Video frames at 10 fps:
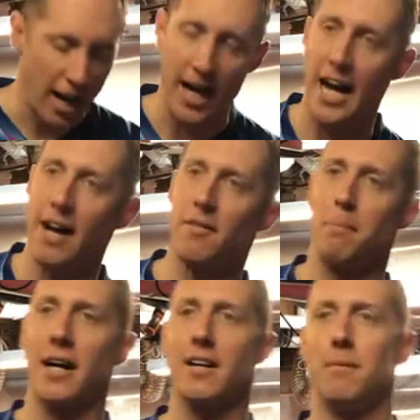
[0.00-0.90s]
I have a
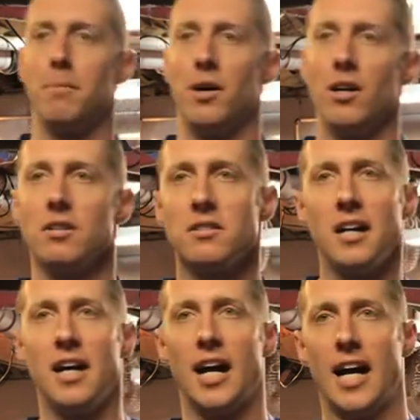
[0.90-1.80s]
bucket of balls.
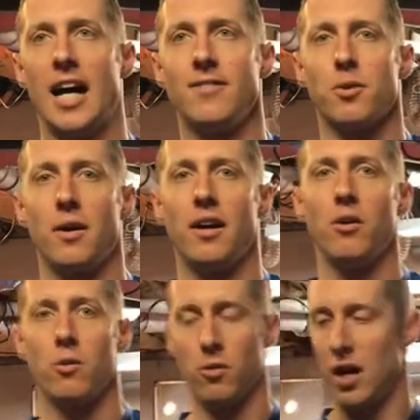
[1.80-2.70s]
I have a,
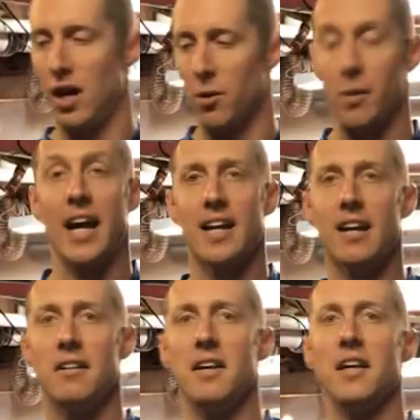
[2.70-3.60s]
ra a
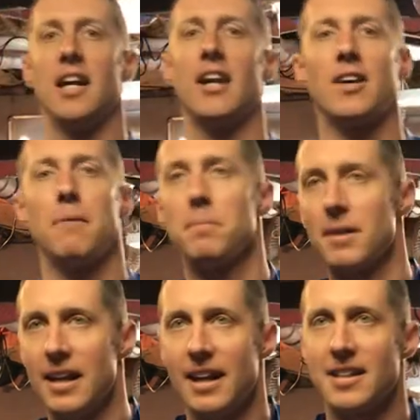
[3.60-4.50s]
racket, and I've got
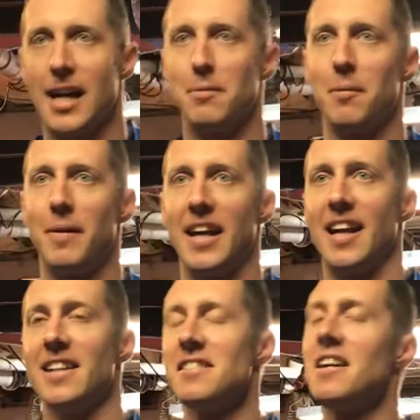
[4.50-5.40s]
plenty of time on my
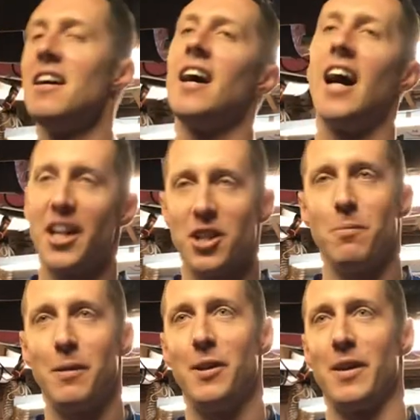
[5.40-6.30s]
hands. I should
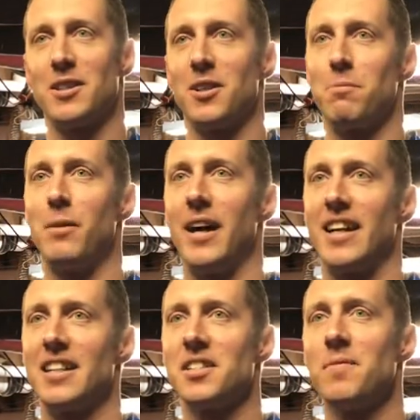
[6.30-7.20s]
be doing serve
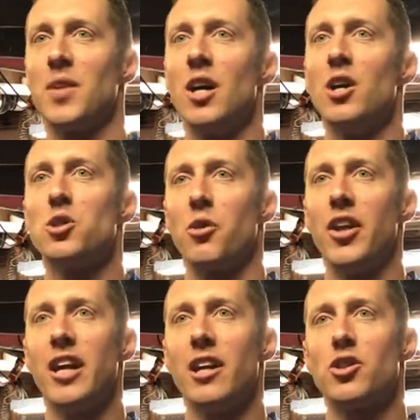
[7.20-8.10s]
practice. So
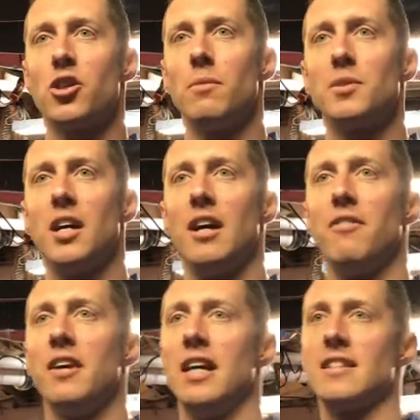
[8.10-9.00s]
think in terms of
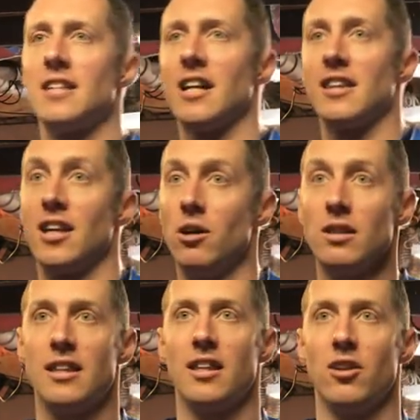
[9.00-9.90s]
it's not the only
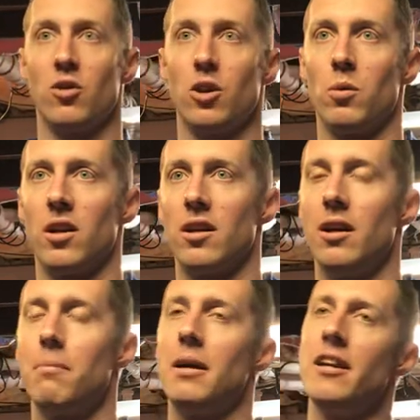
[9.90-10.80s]
thing you can work
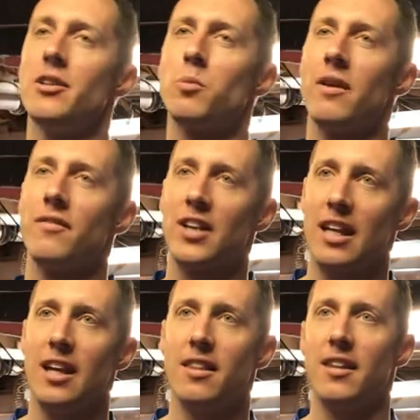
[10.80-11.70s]
on, but it is one of the
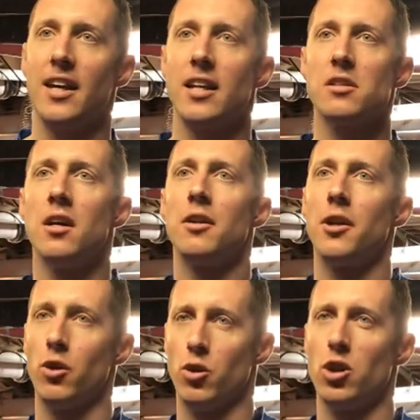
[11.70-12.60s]
key things that
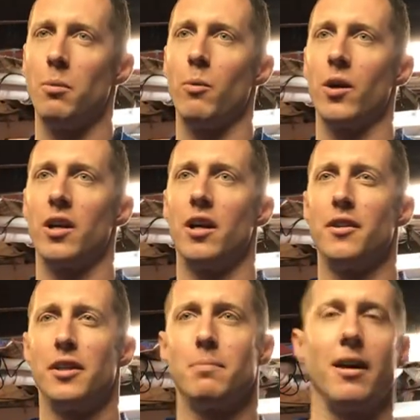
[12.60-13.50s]
you should be working on
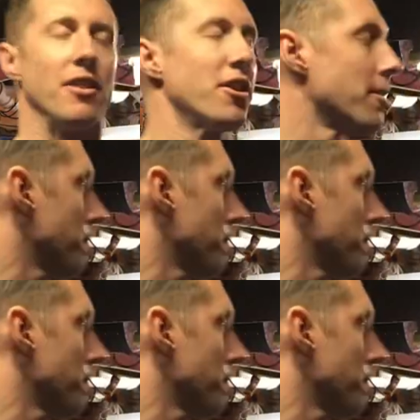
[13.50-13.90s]
this month.